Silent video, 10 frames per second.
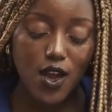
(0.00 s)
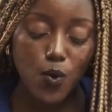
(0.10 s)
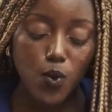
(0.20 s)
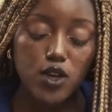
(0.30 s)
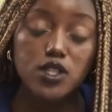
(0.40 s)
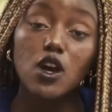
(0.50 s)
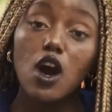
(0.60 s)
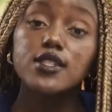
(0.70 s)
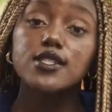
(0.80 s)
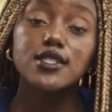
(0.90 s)
Words
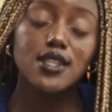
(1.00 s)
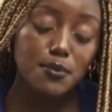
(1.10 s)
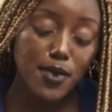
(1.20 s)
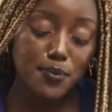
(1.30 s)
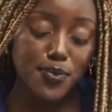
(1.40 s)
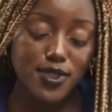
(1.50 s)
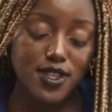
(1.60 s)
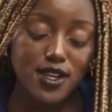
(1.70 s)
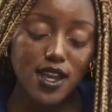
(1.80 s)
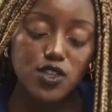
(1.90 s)
can't sum up the
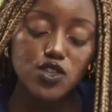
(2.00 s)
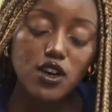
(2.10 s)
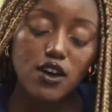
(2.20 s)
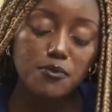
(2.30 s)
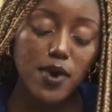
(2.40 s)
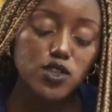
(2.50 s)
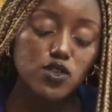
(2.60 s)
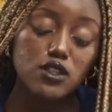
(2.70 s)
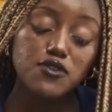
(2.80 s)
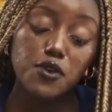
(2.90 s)
nature of my
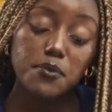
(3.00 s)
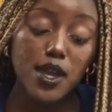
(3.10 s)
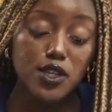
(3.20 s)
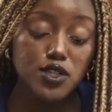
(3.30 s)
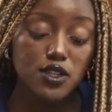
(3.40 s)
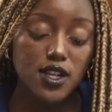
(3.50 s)
transformation.